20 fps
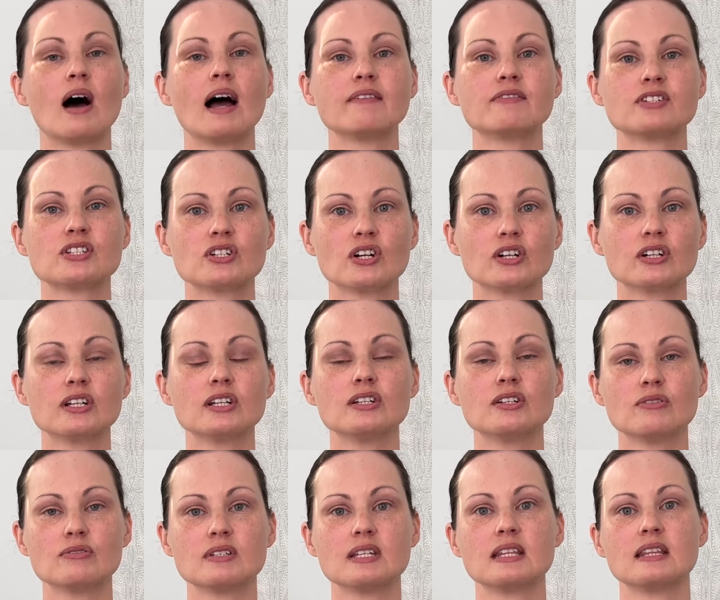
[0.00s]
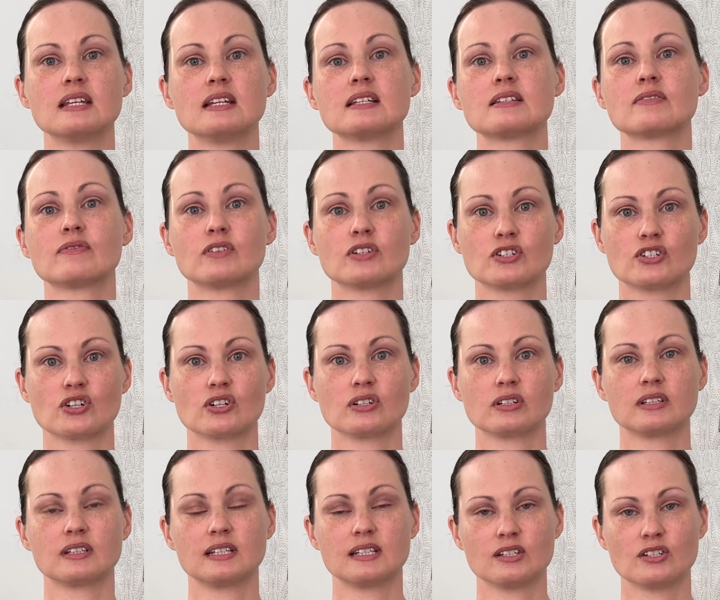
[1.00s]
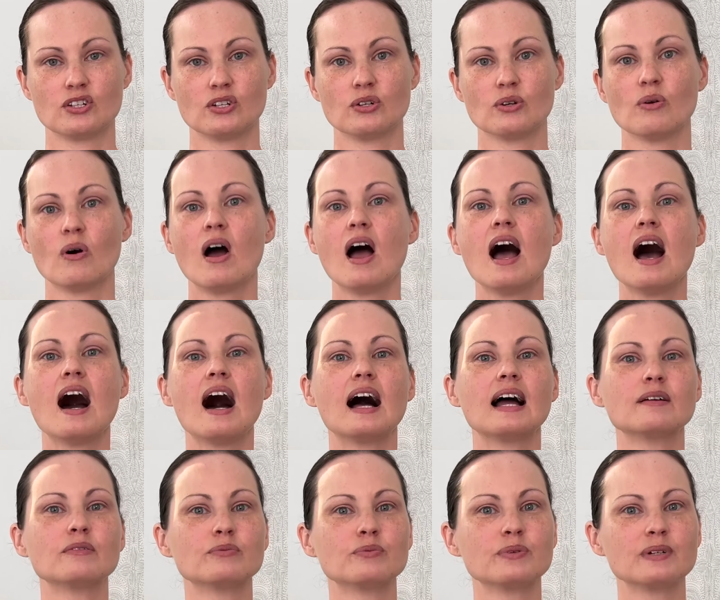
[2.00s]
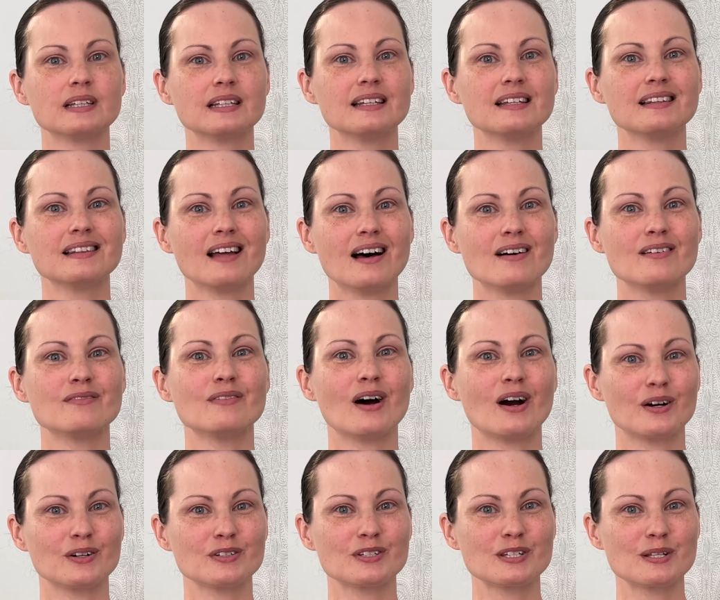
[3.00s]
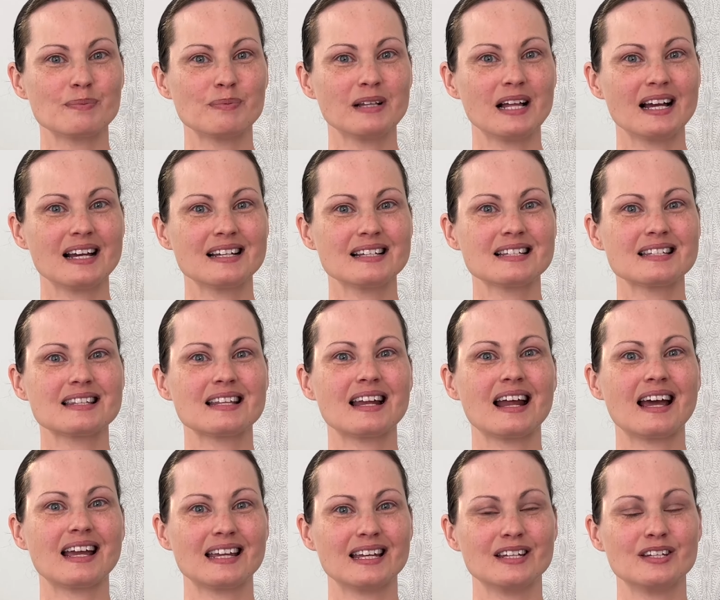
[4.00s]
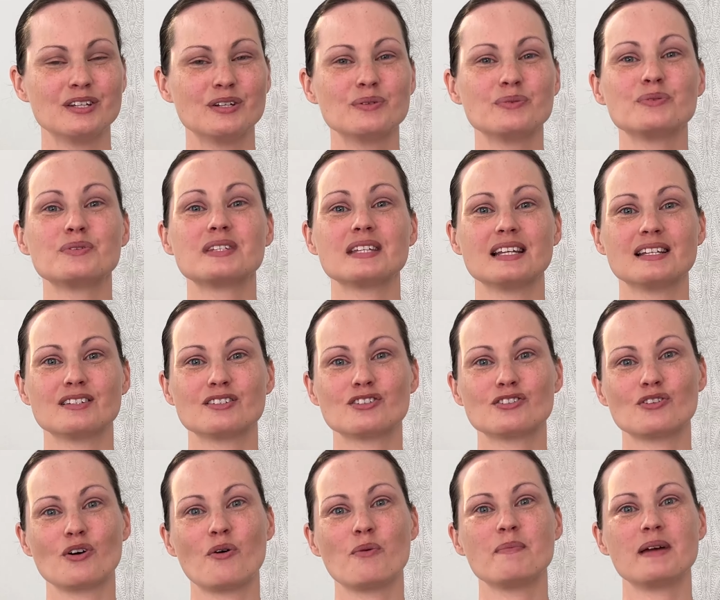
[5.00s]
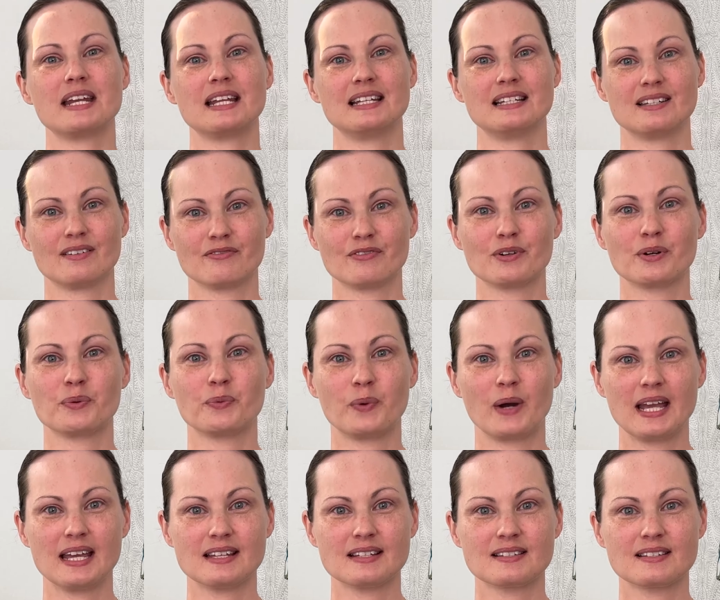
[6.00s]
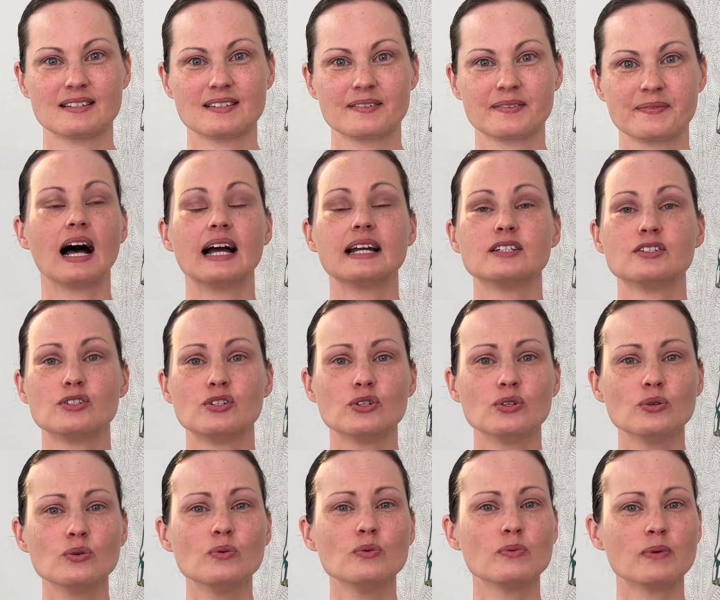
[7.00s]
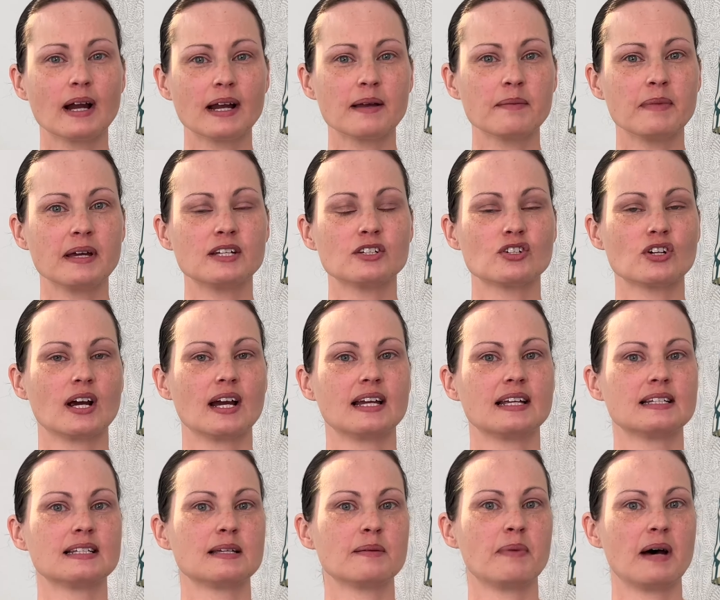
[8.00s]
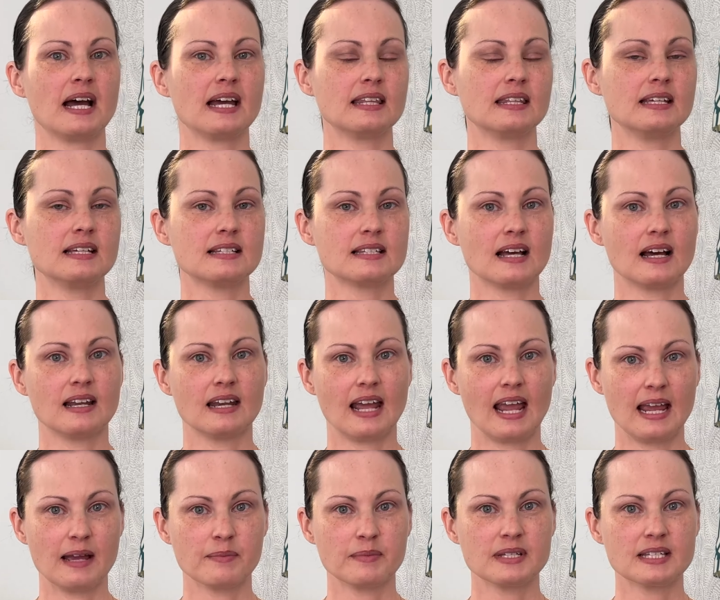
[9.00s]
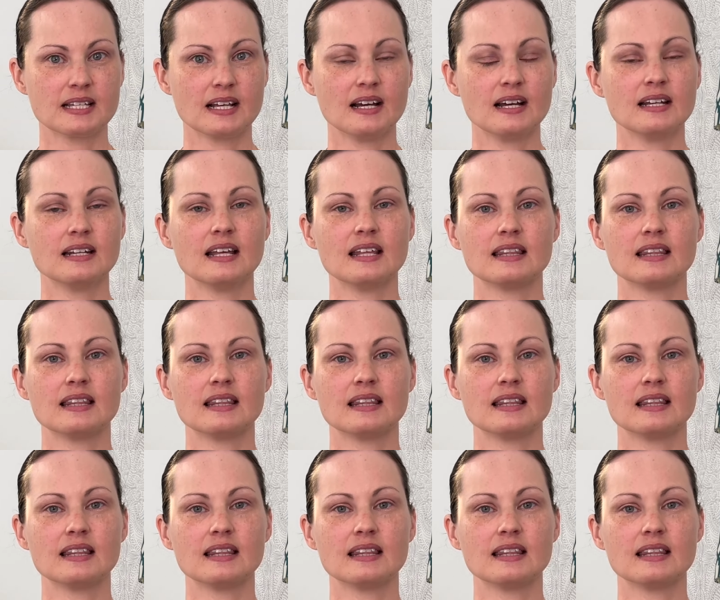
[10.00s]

I've started using these for journaling too. I really love art supplies that I can use in so many different ways. I do recommend trying to buy these on Amazon.